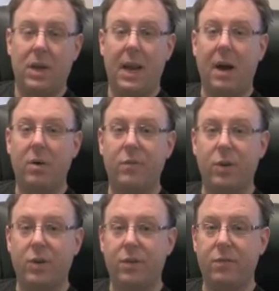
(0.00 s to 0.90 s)
Now,
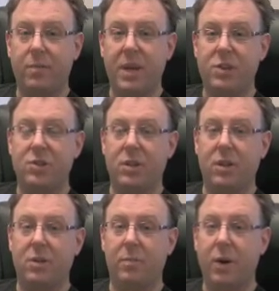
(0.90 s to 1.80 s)
if your information
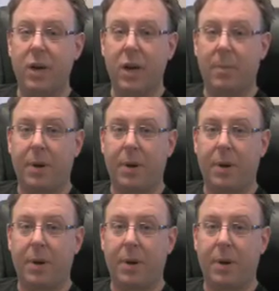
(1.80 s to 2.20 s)
that you're putting